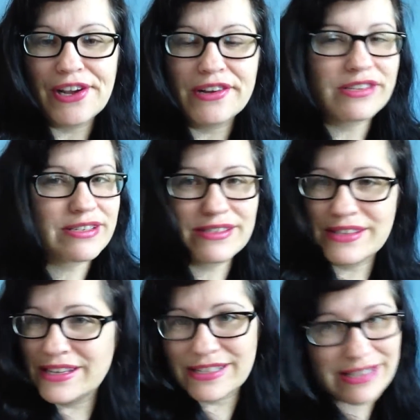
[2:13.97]
It's
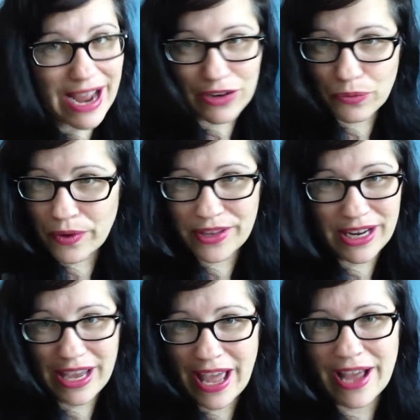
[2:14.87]
the exact one that
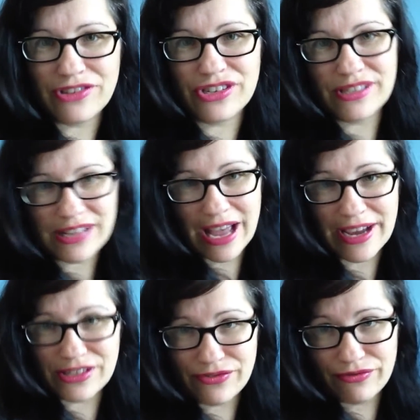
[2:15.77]
he has, just
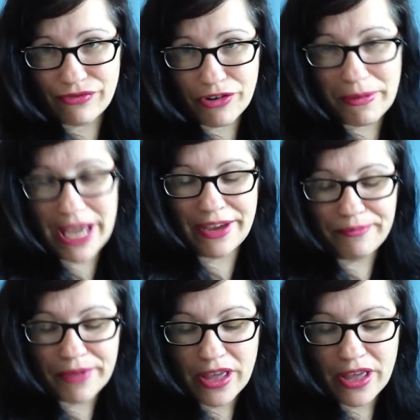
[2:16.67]
sized for me.